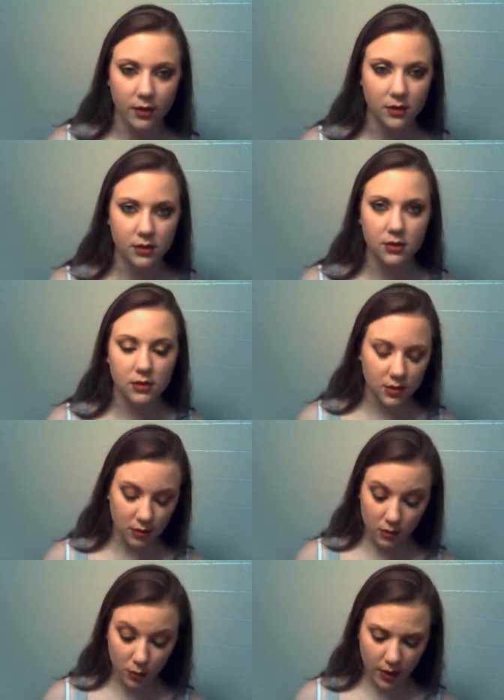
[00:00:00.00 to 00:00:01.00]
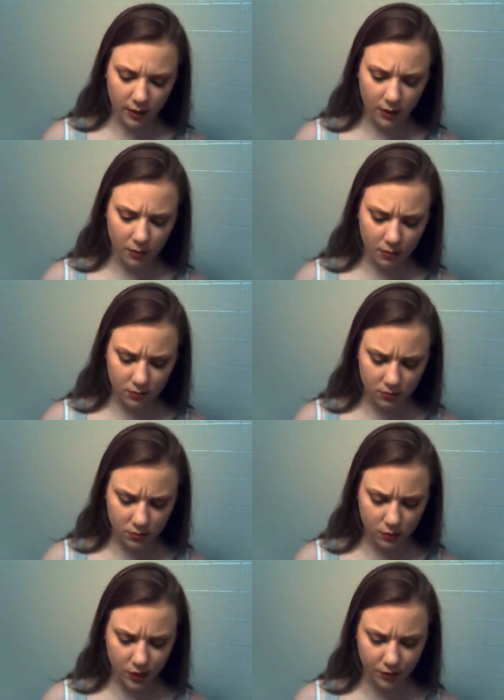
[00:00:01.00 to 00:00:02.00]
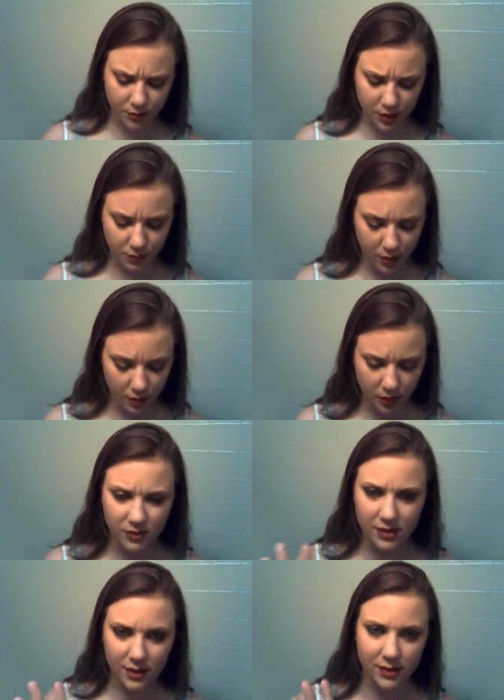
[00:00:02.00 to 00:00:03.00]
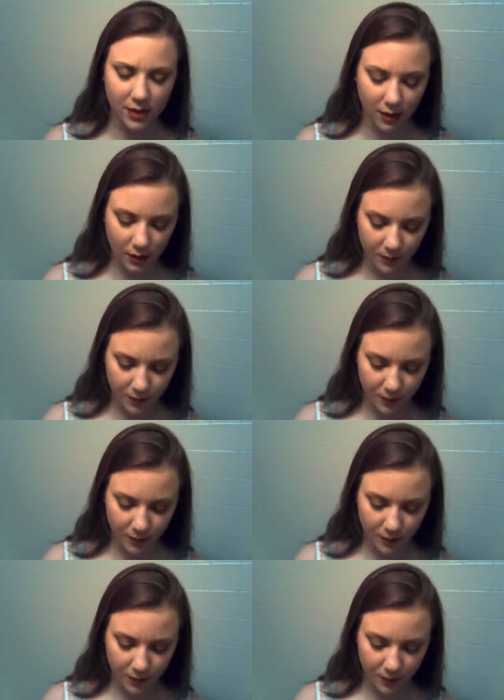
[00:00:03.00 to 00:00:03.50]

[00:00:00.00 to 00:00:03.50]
I don't know why one of them just broke. You'll see in a second.